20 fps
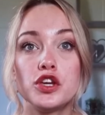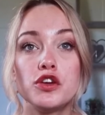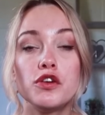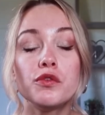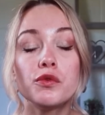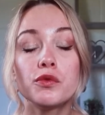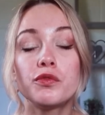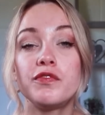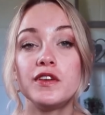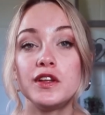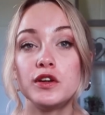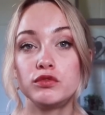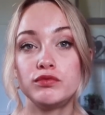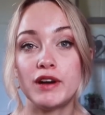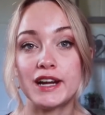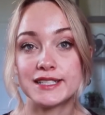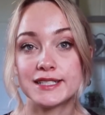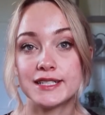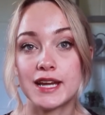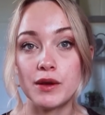you feel
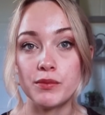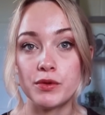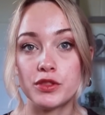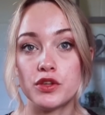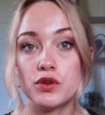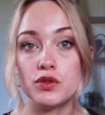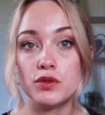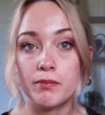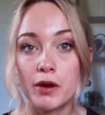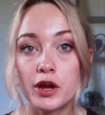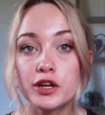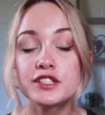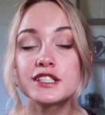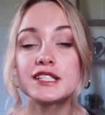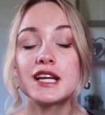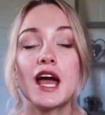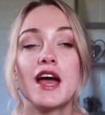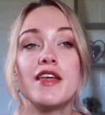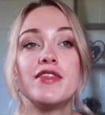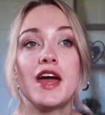resonate with you the most,
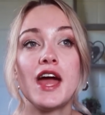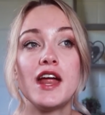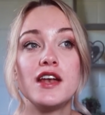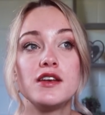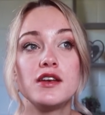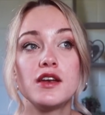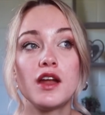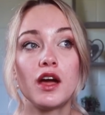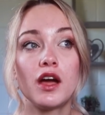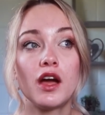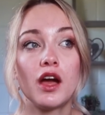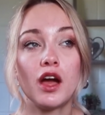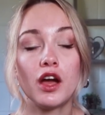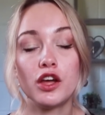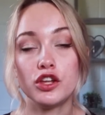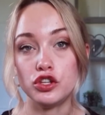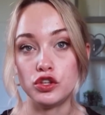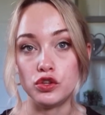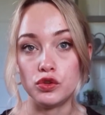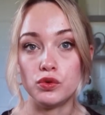and then
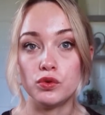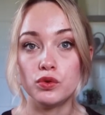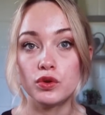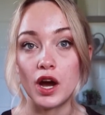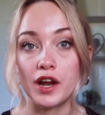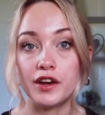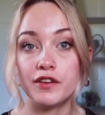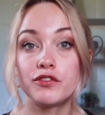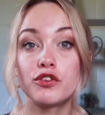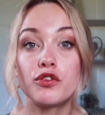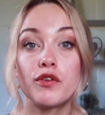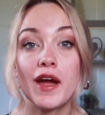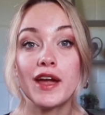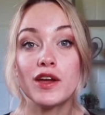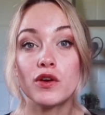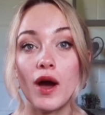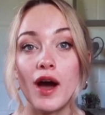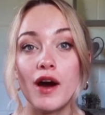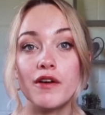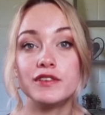you kind of create
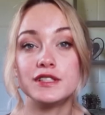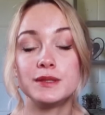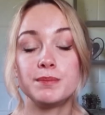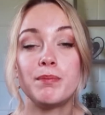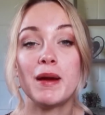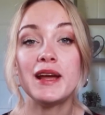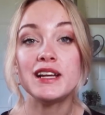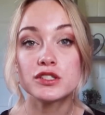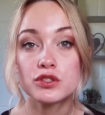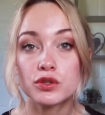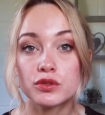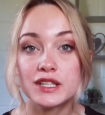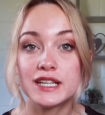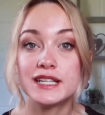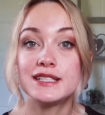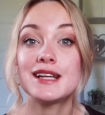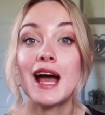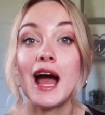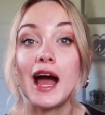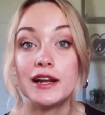your outfits based on
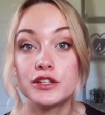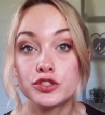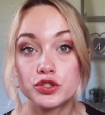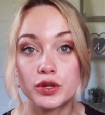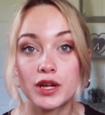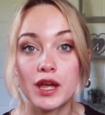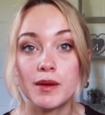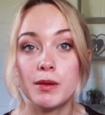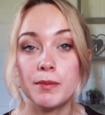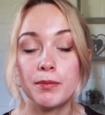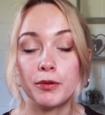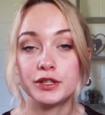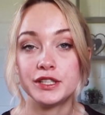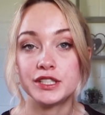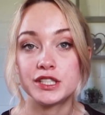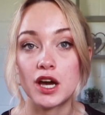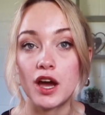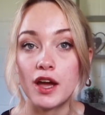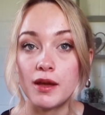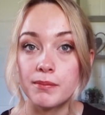these and your Kibbe body
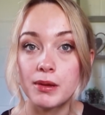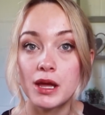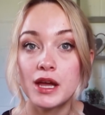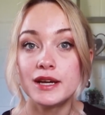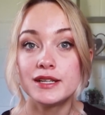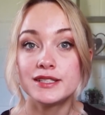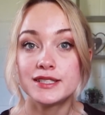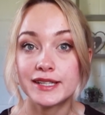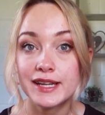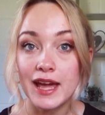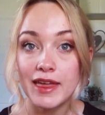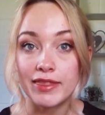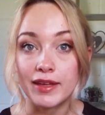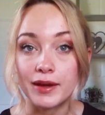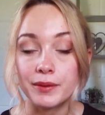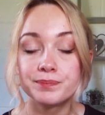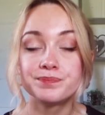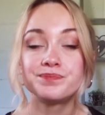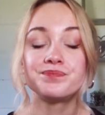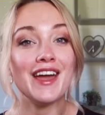type together.
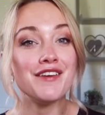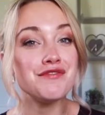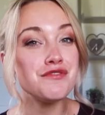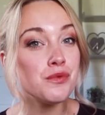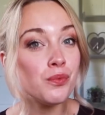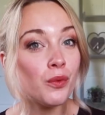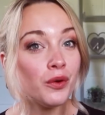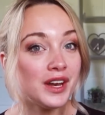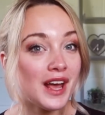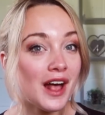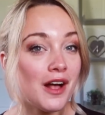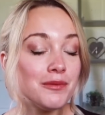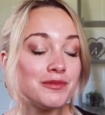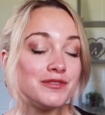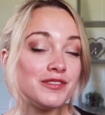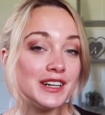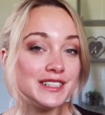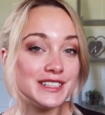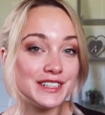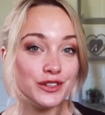If you want help
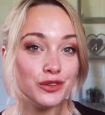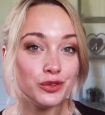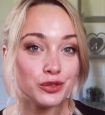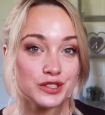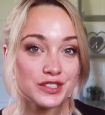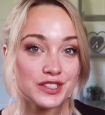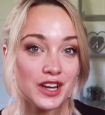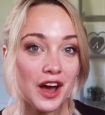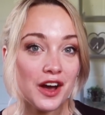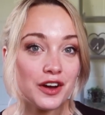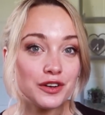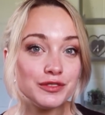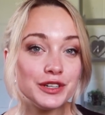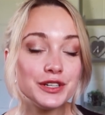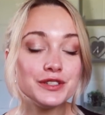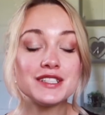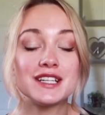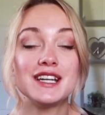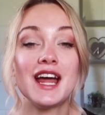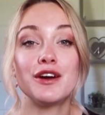finding your style
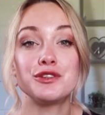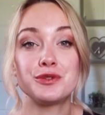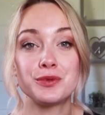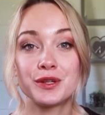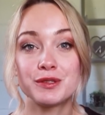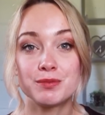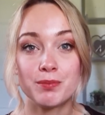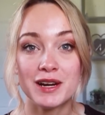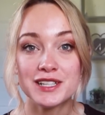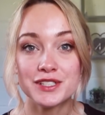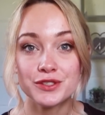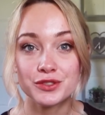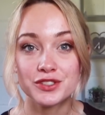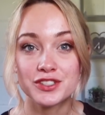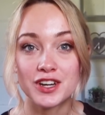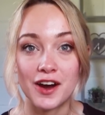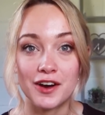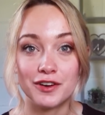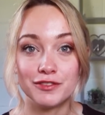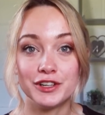roots and how to express your
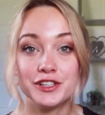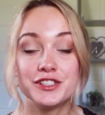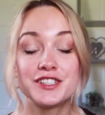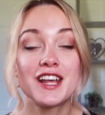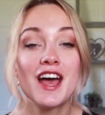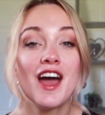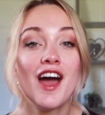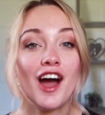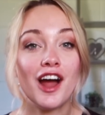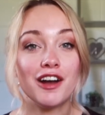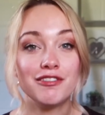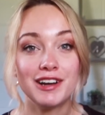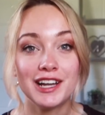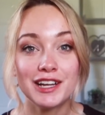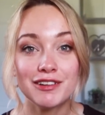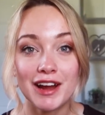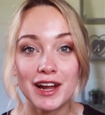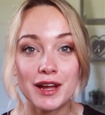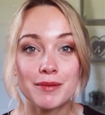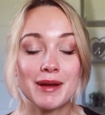style roots, I
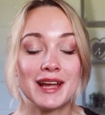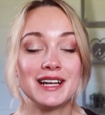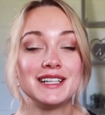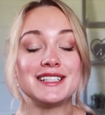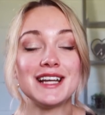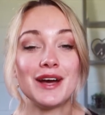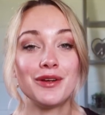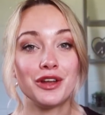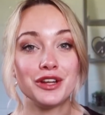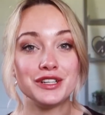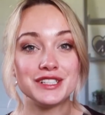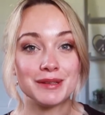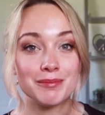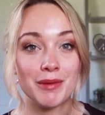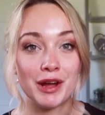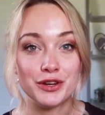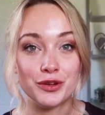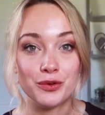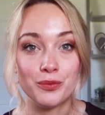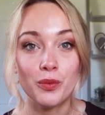really recommend downloading
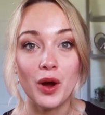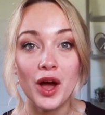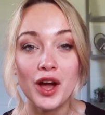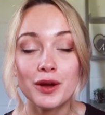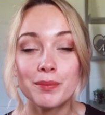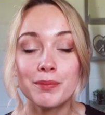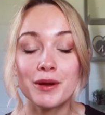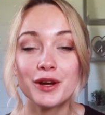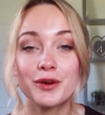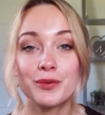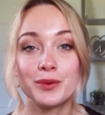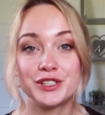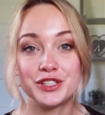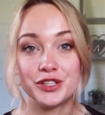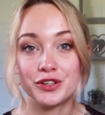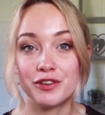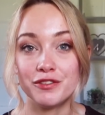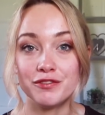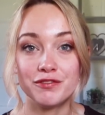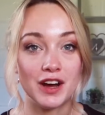my new workbook, which
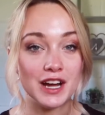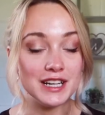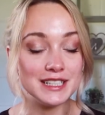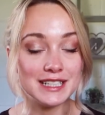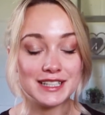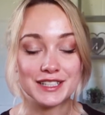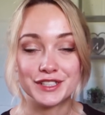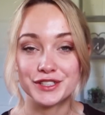you can find in the